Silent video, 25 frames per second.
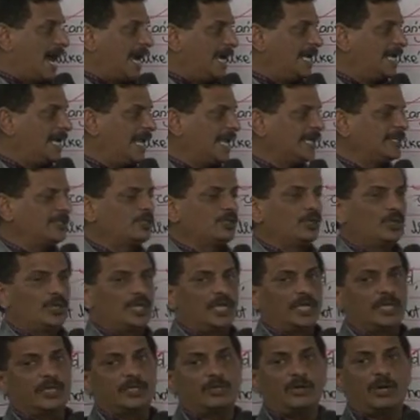I like
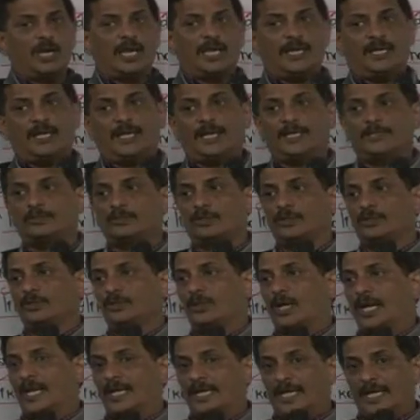doing ku, I like to
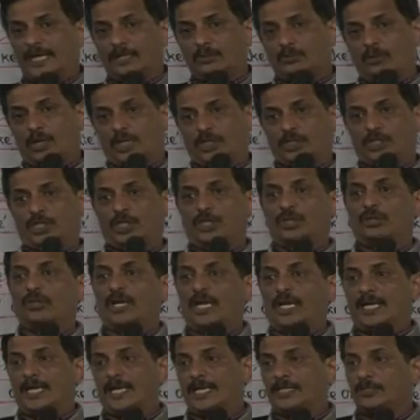do, I like watching ku,
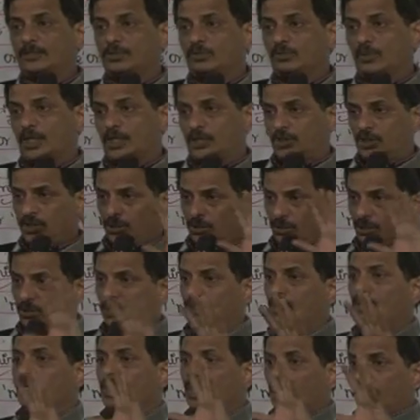I like to watch ku,
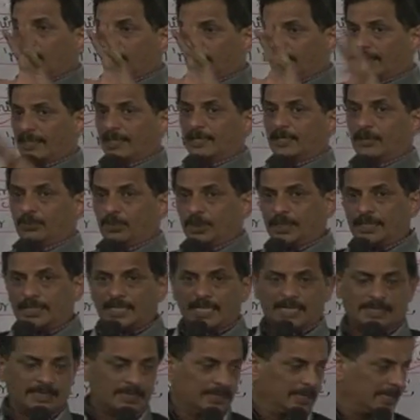rendu
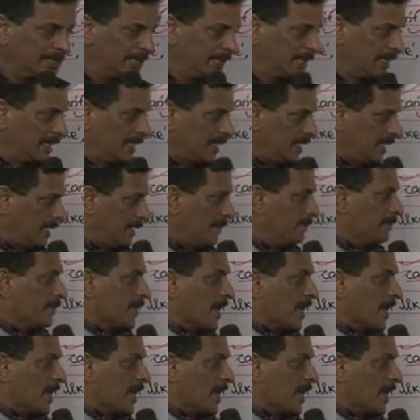vithyasam irikkirathu.